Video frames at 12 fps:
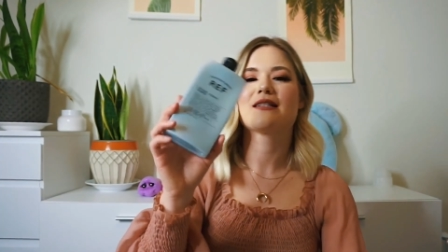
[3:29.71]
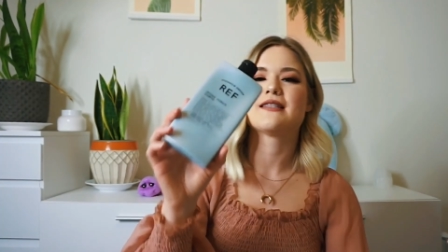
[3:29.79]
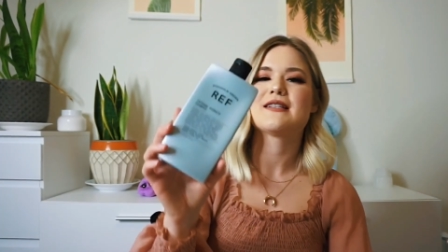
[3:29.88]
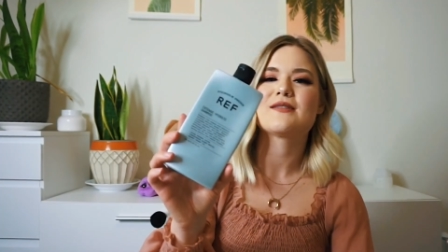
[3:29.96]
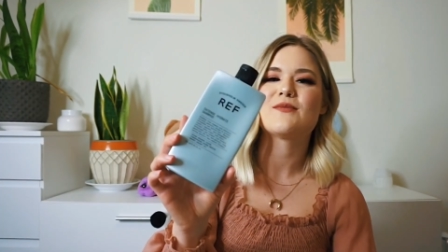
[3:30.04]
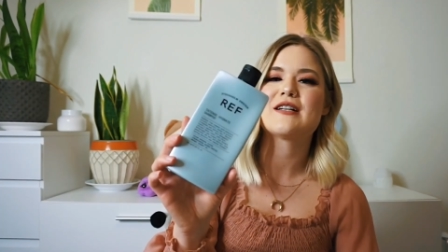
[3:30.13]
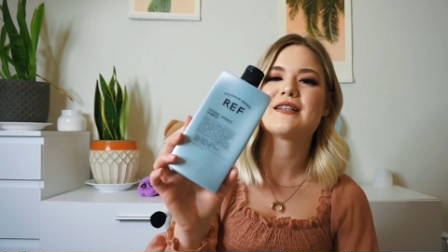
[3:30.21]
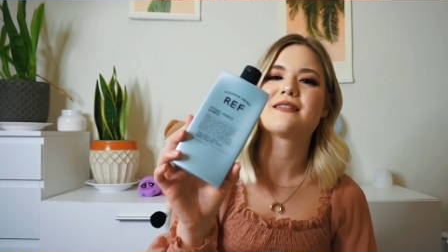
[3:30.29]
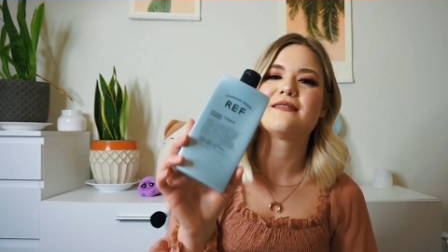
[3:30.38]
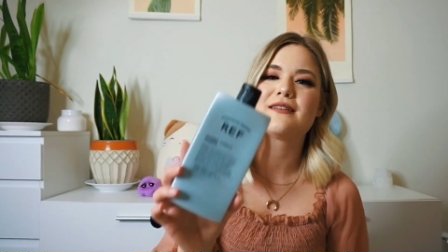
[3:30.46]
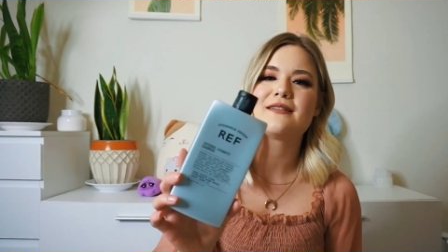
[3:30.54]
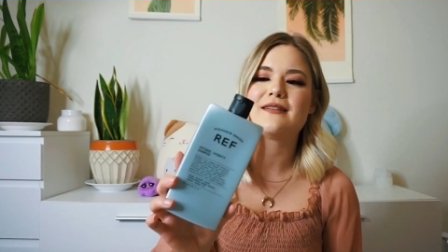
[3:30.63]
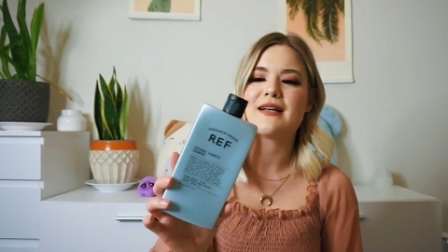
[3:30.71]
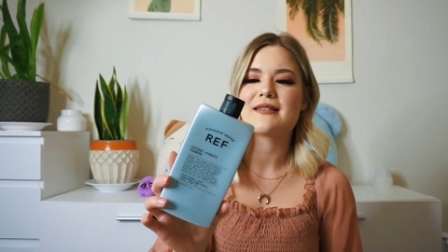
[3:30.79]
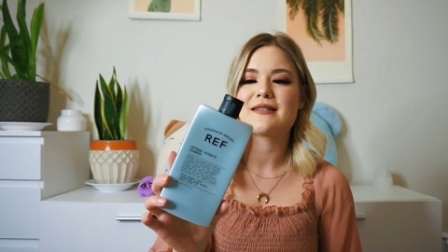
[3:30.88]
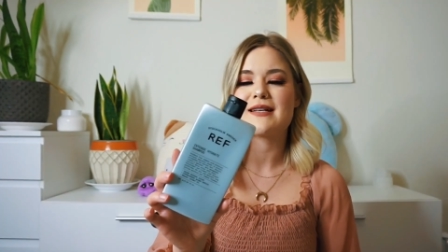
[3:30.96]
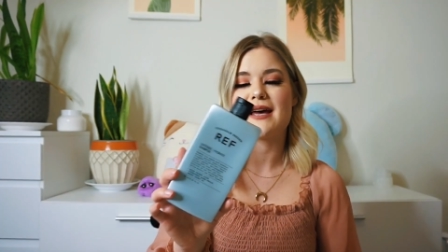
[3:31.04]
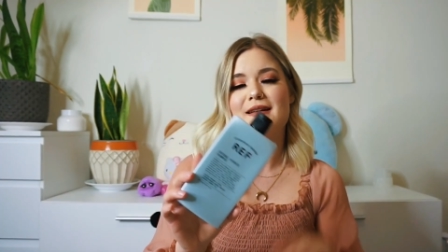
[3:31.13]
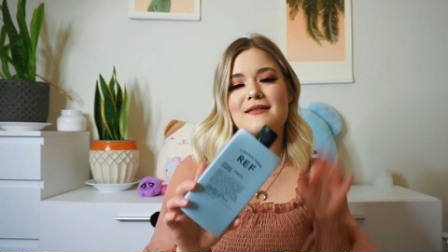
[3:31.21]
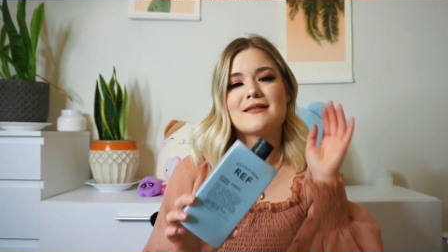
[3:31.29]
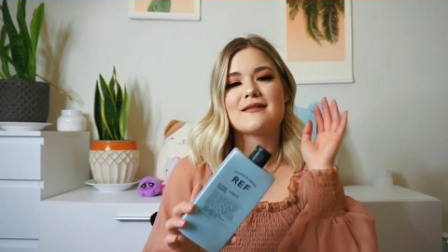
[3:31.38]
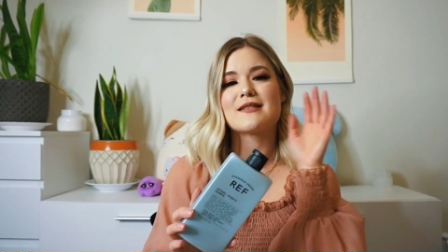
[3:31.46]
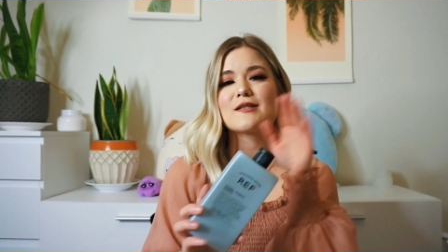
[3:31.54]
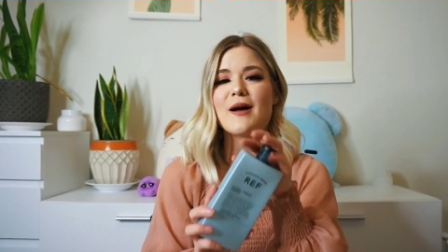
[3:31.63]
This one is a little less intense.
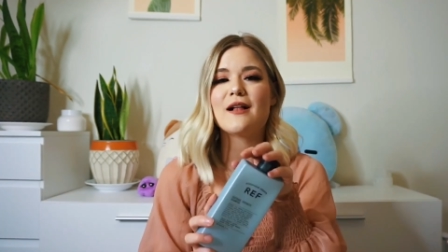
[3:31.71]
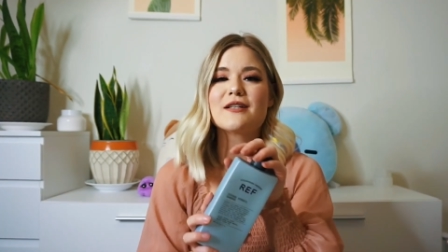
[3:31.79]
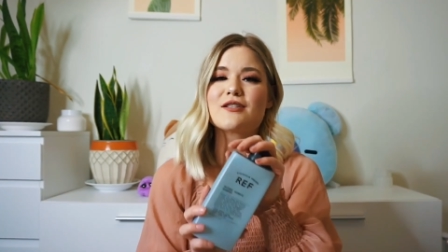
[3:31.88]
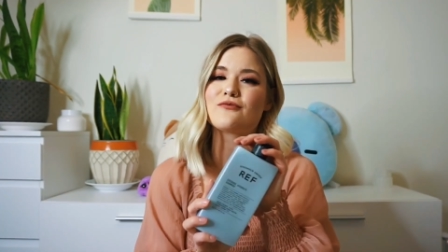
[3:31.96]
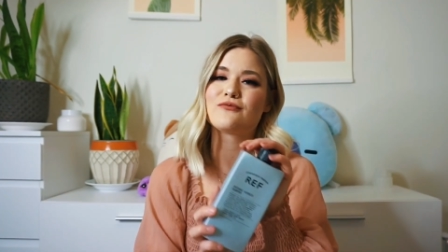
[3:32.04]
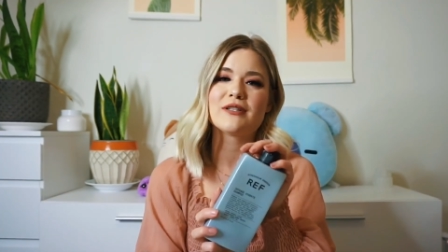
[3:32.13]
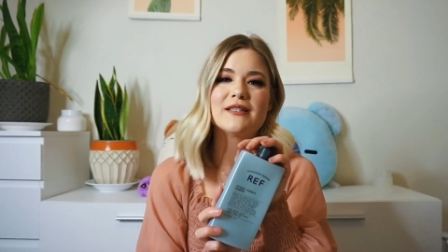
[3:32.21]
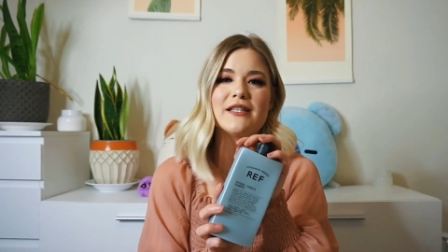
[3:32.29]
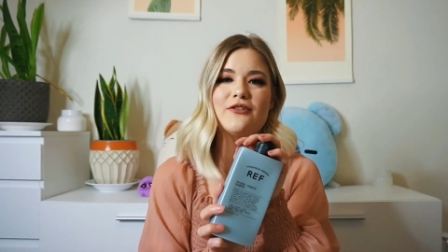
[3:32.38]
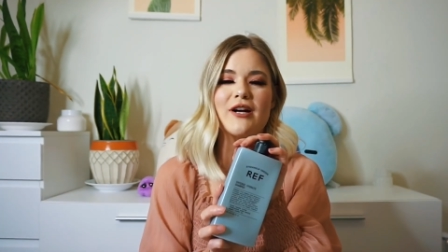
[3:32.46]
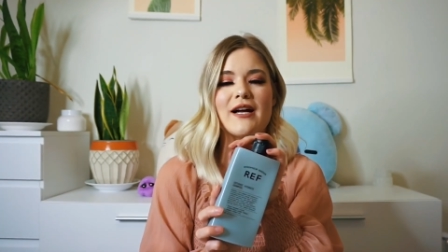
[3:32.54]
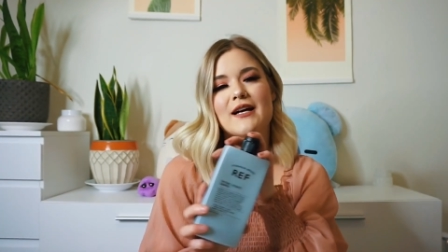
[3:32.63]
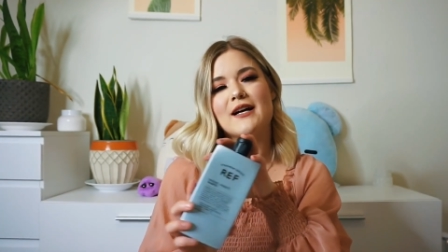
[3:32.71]
The smell is really great.